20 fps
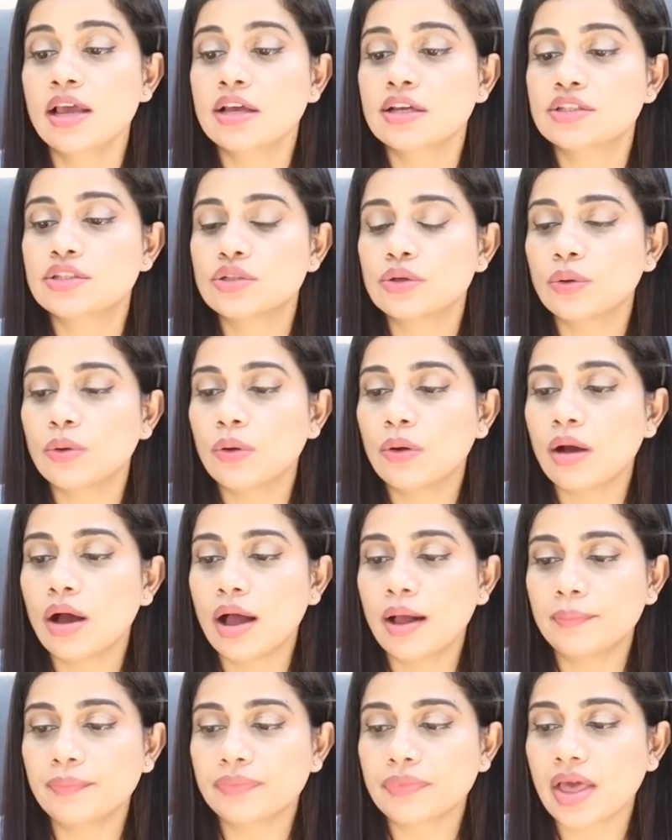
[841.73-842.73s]
So
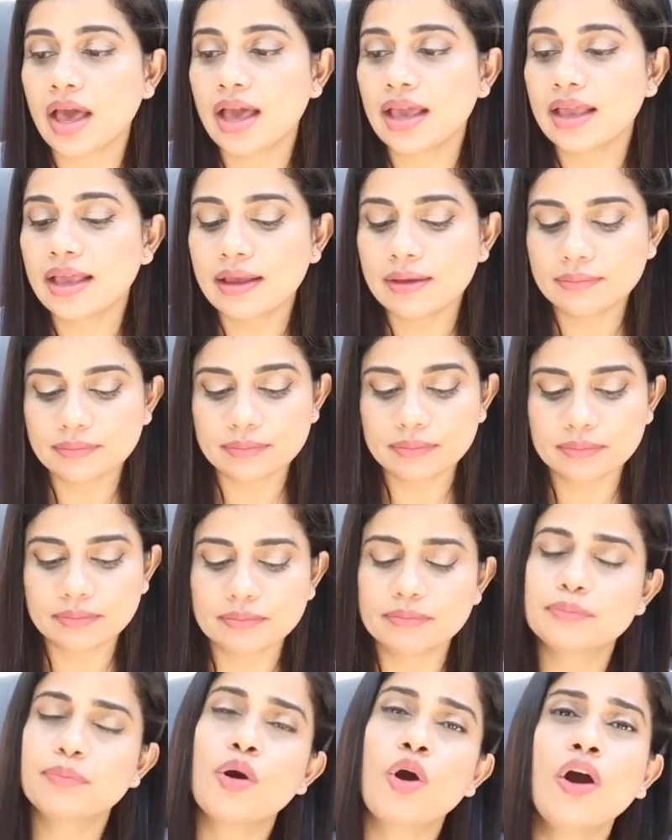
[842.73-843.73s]
I
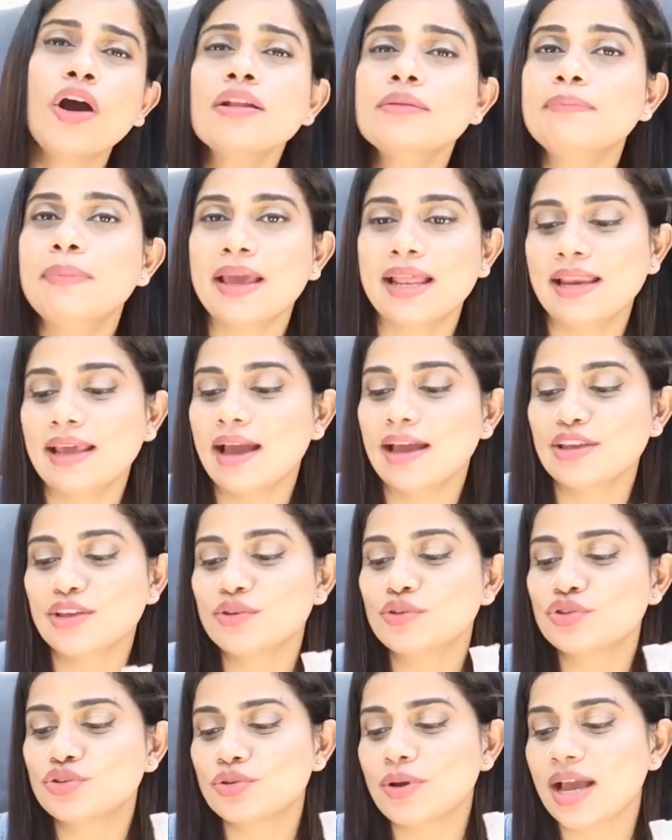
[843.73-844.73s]

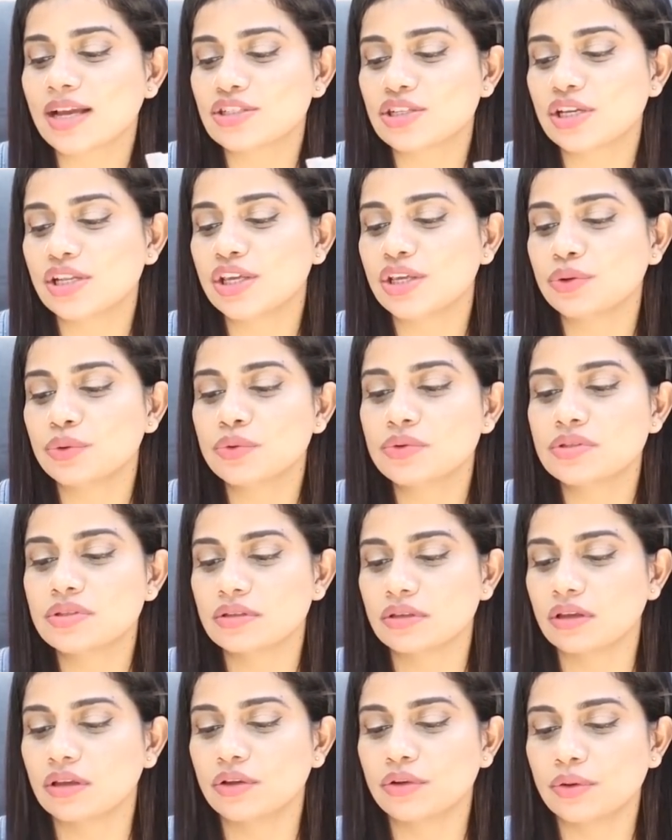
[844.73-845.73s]
used to actually use,
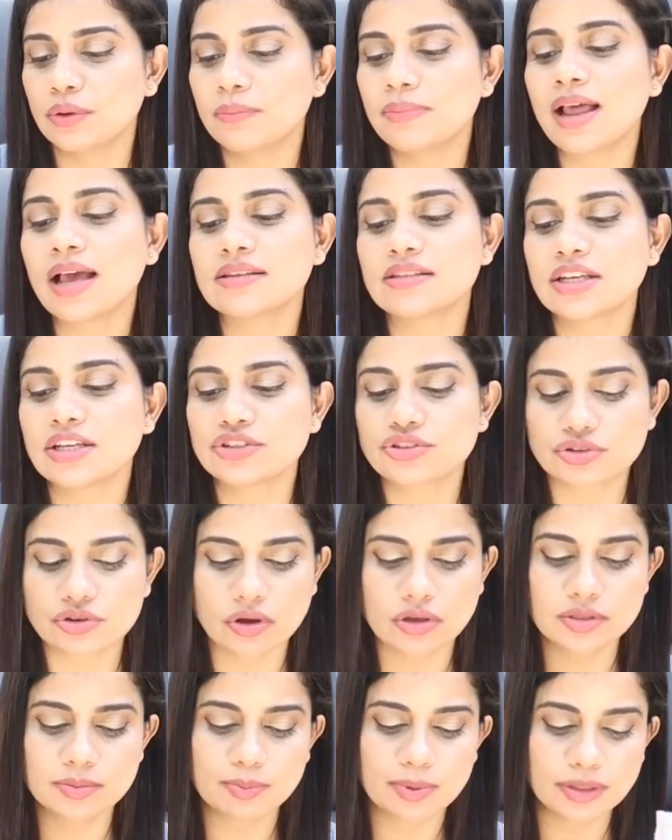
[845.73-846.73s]
you know, plastic
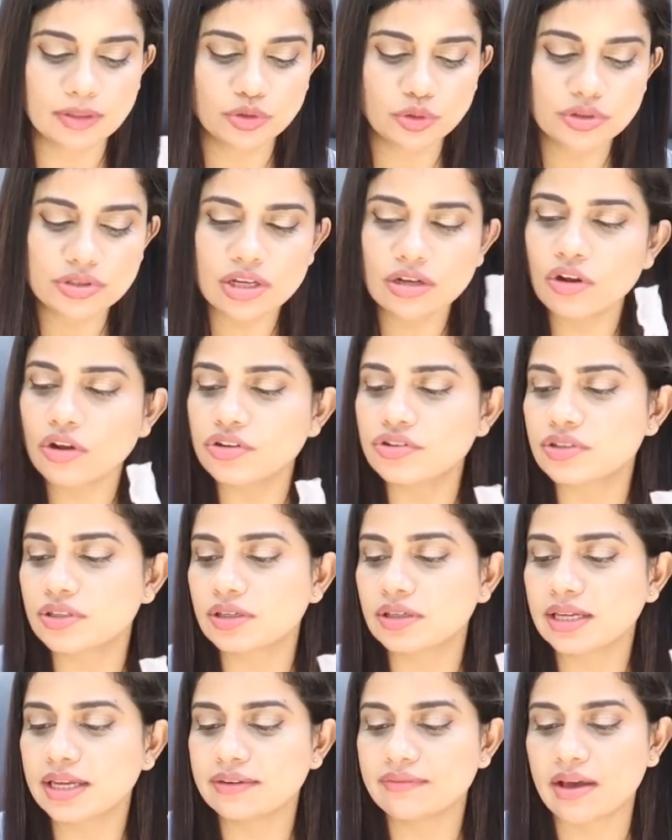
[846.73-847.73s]
straws, but those are not
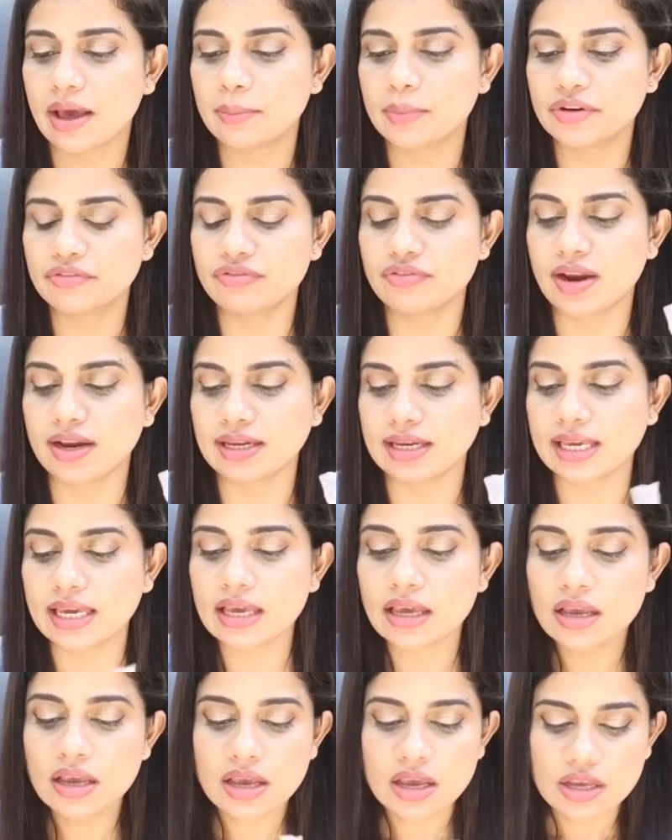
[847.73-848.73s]
really environment
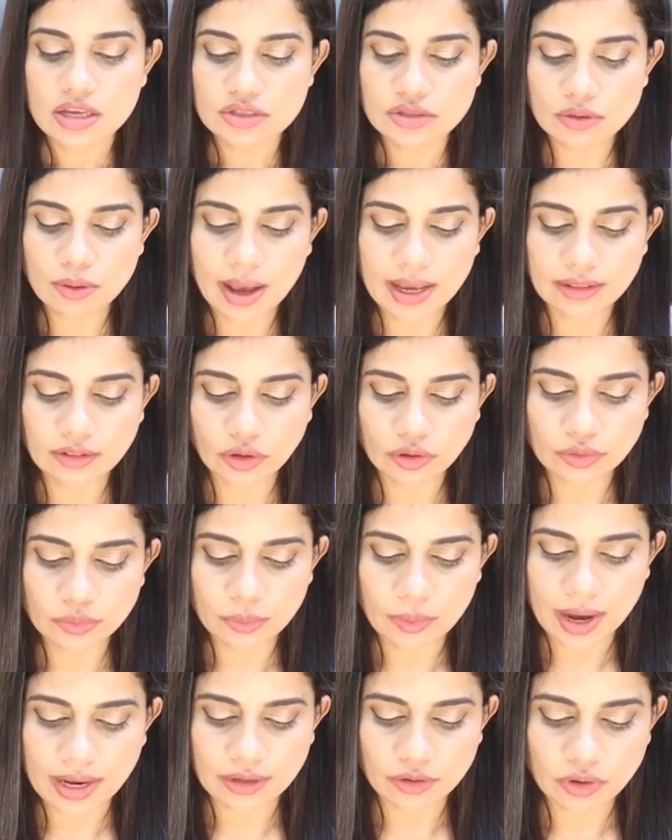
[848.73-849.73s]
friendly. So I thought,
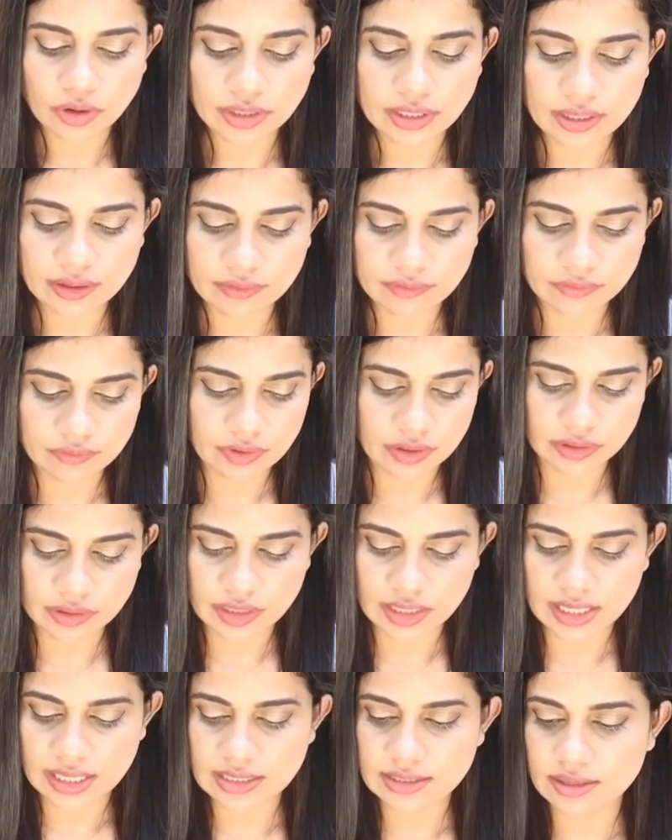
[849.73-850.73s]
why not give
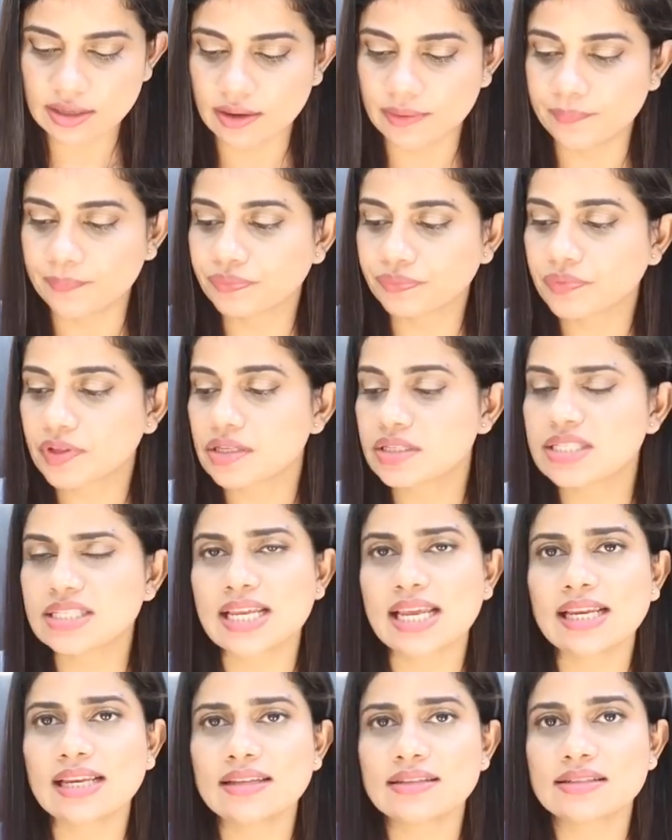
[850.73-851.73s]
these
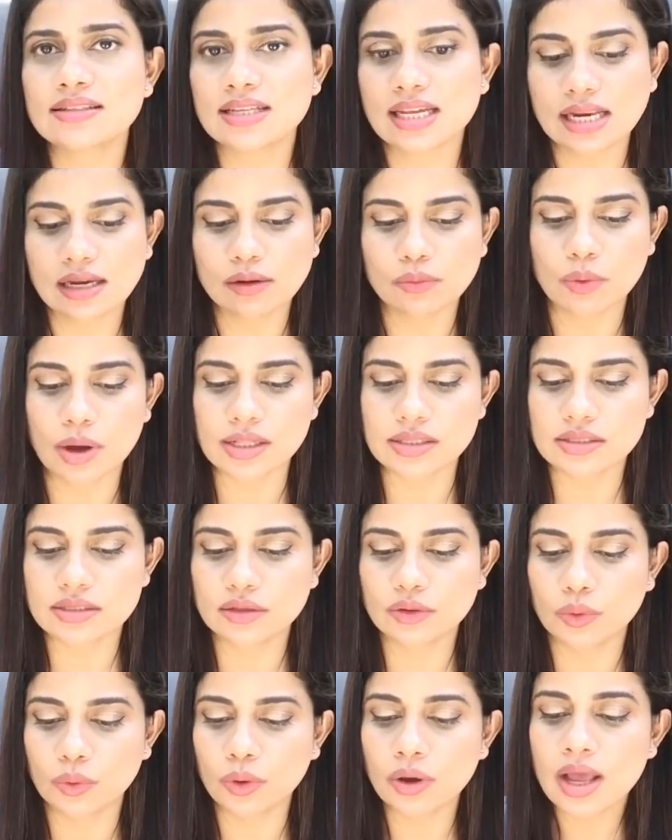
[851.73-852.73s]
stainless steel ones a
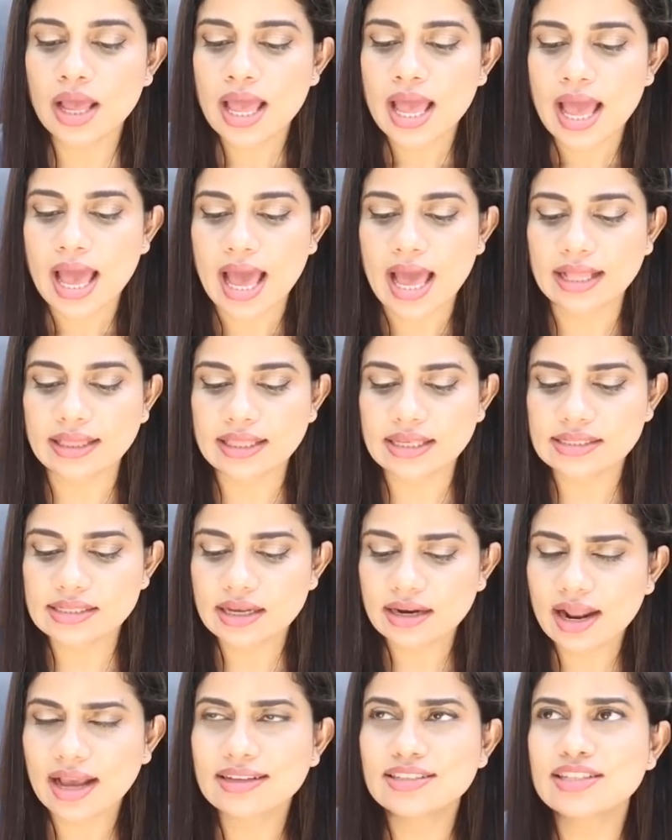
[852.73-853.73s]
go? And these are
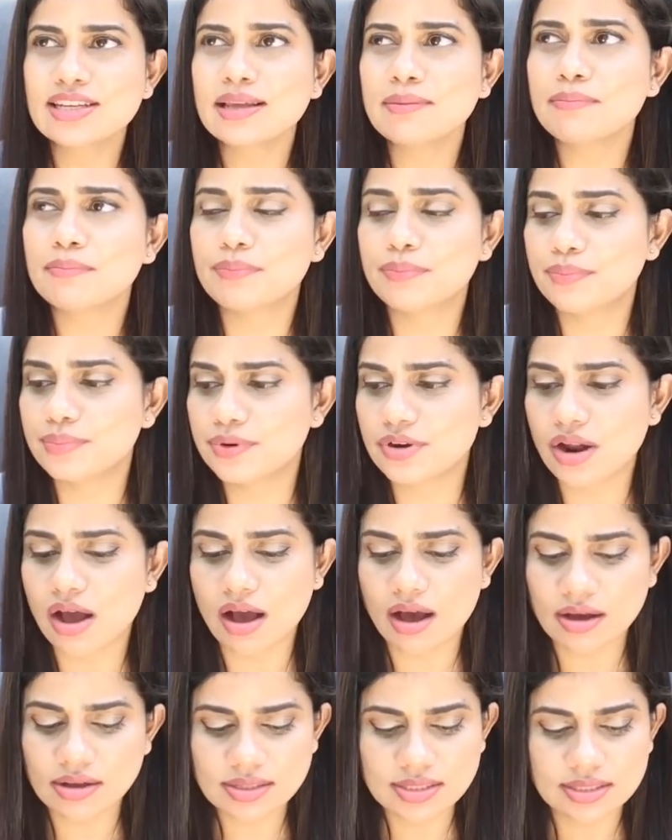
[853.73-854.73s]
actually
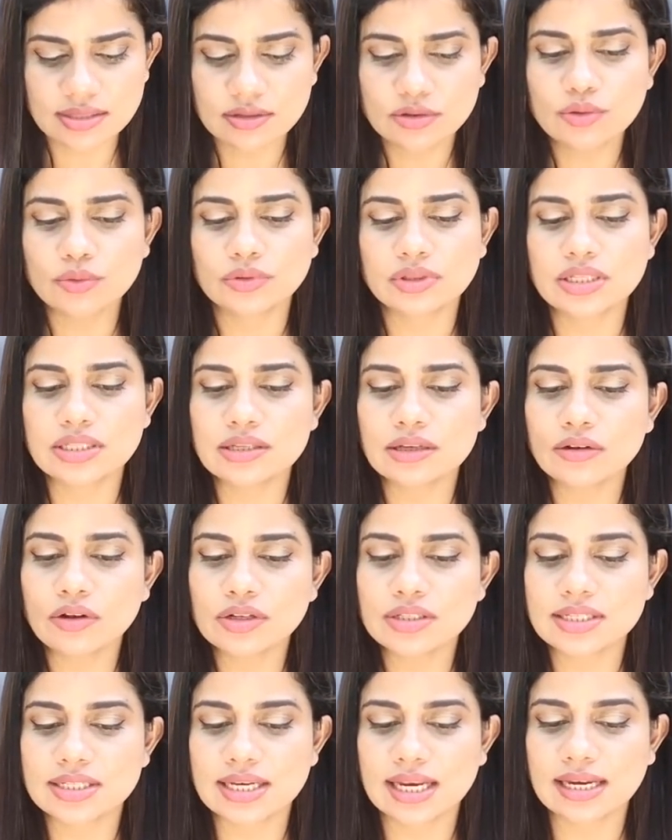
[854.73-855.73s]
brass. No, these are
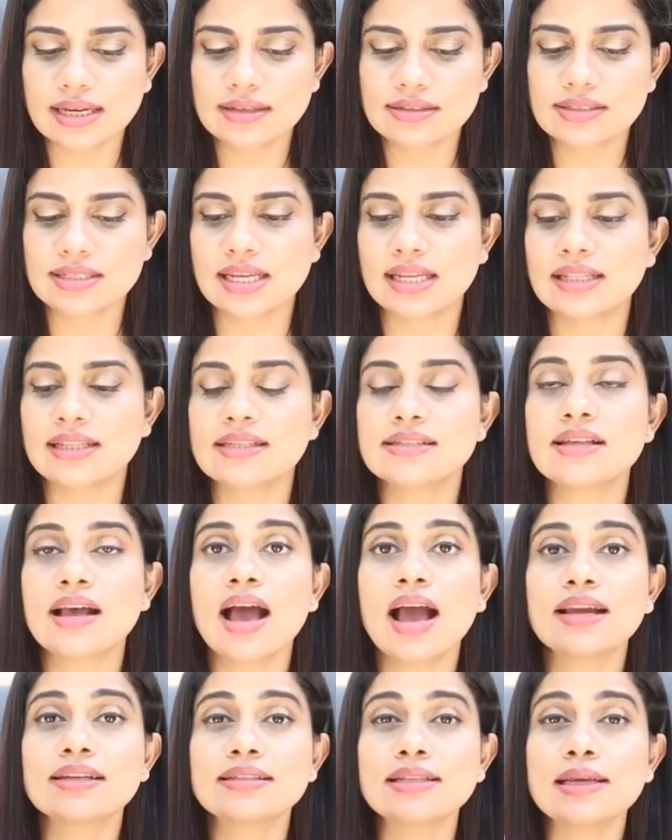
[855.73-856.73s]
not stainless steel. These are
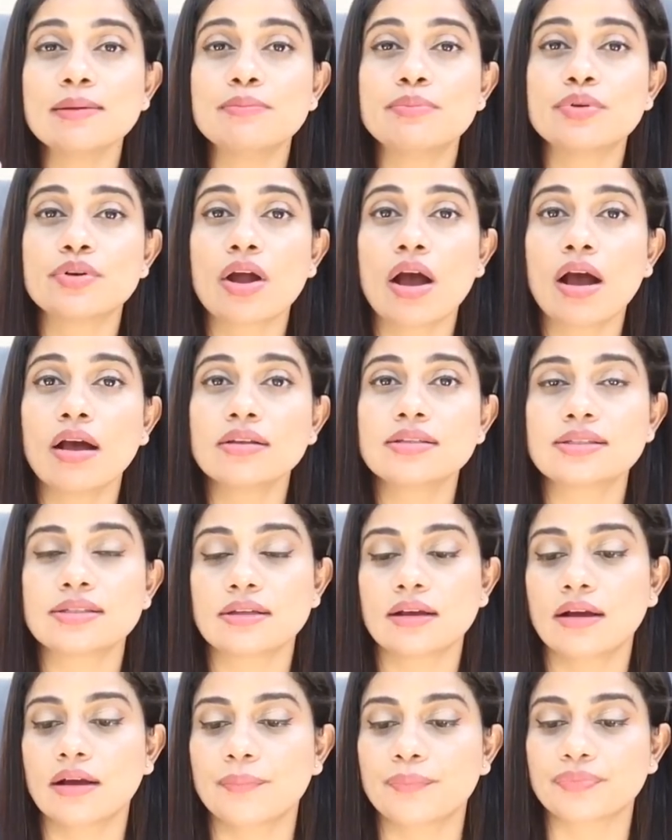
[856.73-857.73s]
actually brass
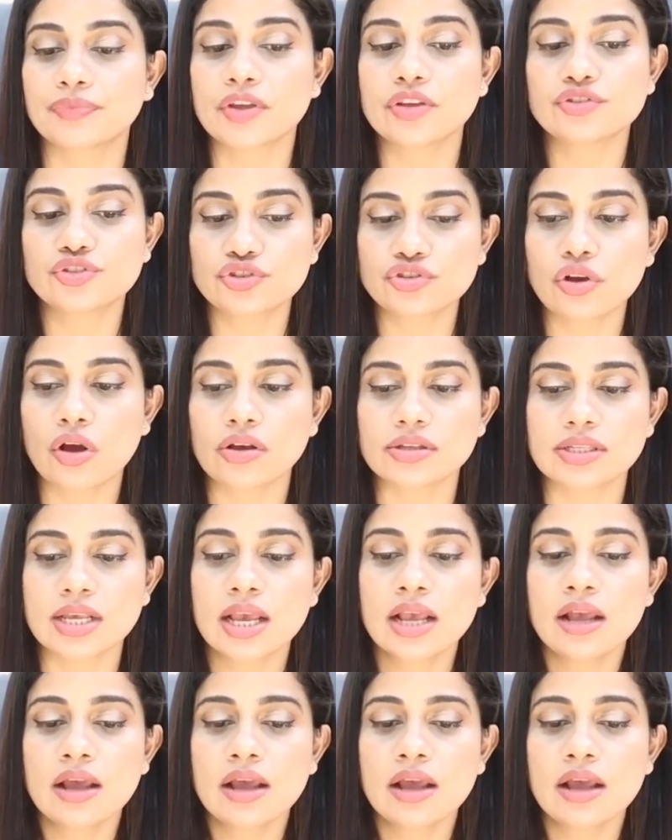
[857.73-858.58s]
straws.